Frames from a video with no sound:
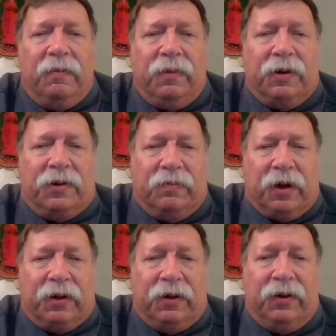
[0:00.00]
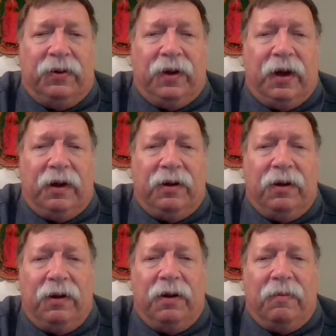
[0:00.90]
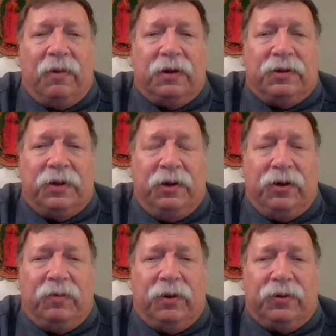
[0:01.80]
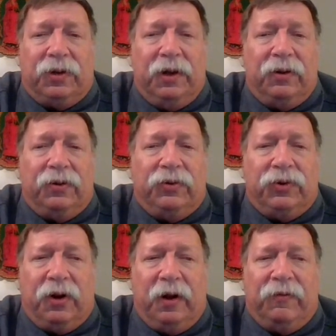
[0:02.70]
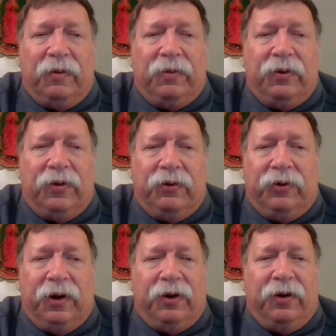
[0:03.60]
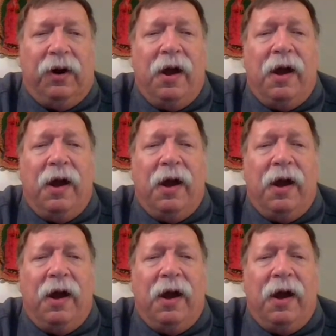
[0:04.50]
Bishop McHugh had Monsignor Bottino drive him to the rear